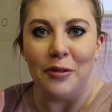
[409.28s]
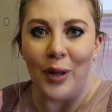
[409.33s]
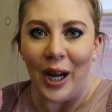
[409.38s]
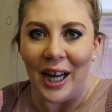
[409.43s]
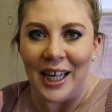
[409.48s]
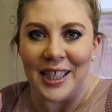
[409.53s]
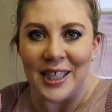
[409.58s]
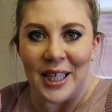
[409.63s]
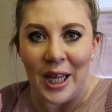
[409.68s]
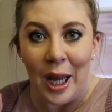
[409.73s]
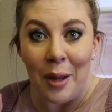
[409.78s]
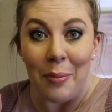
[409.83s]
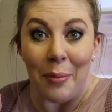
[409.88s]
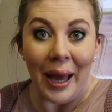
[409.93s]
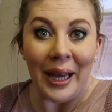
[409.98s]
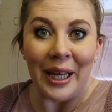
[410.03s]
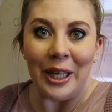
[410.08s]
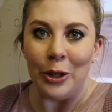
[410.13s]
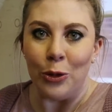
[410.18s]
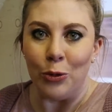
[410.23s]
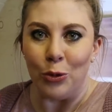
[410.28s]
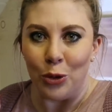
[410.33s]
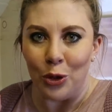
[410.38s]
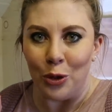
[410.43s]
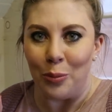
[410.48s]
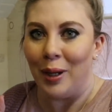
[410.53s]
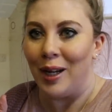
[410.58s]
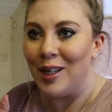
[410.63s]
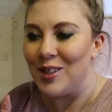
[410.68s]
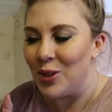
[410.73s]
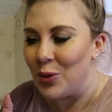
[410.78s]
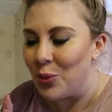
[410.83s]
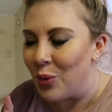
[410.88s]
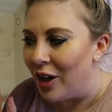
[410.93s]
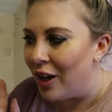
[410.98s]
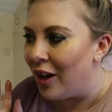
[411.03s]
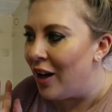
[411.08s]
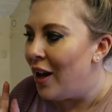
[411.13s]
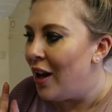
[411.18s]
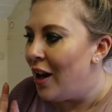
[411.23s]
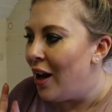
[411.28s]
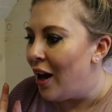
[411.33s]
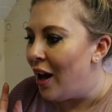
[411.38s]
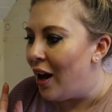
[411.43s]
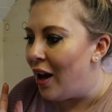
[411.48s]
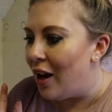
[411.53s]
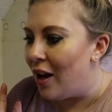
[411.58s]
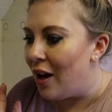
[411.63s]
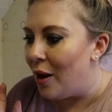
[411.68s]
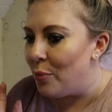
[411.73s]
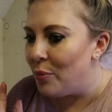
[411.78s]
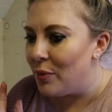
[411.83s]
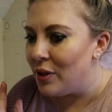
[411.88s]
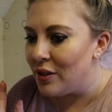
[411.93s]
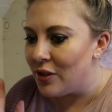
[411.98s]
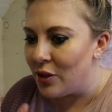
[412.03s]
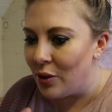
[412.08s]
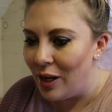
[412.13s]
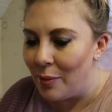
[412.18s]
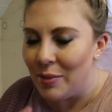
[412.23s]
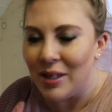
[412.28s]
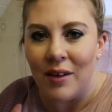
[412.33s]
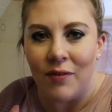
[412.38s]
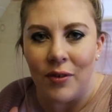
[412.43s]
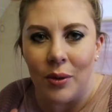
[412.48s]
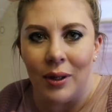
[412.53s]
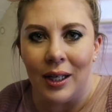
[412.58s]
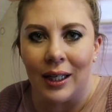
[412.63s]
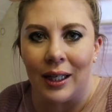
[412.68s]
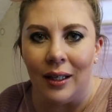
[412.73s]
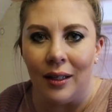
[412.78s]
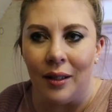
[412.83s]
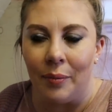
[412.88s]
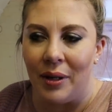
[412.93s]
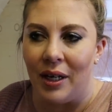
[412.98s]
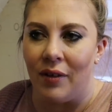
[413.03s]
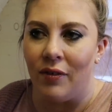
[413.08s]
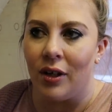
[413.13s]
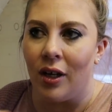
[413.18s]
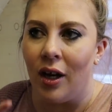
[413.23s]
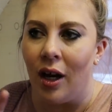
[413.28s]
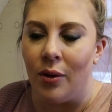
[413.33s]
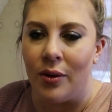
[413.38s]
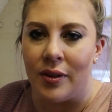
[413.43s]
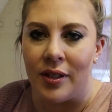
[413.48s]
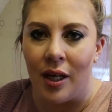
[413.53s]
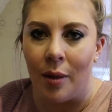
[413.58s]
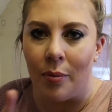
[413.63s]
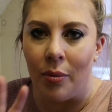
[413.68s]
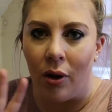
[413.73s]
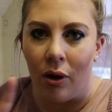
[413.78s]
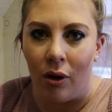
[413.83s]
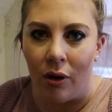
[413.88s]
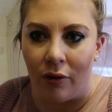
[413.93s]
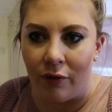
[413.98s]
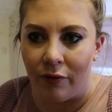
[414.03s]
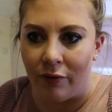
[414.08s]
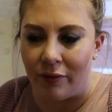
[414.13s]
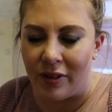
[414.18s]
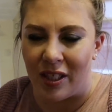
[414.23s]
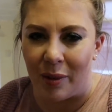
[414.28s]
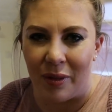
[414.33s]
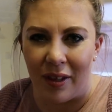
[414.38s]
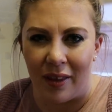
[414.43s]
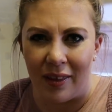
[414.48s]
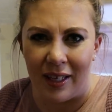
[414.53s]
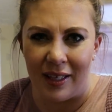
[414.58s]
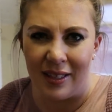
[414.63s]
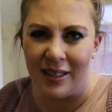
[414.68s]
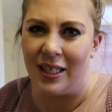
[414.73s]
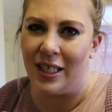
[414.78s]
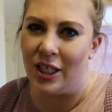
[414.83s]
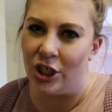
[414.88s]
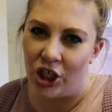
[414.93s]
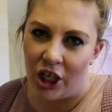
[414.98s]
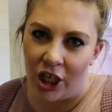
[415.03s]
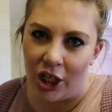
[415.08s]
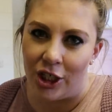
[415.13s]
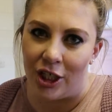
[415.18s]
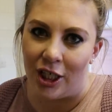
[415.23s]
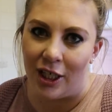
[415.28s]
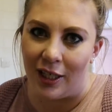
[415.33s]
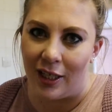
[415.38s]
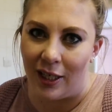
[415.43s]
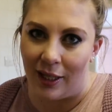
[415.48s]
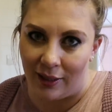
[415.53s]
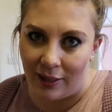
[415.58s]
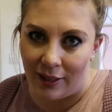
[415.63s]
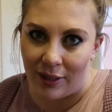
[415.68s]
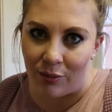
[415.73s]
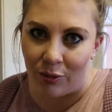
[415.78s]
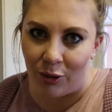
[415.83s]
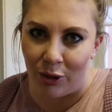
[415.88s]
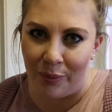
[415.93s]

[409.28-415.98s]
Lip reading: Right, I'm back in the room, as it were. So let me give you a little bit of a close-up of some of the things that need changing in this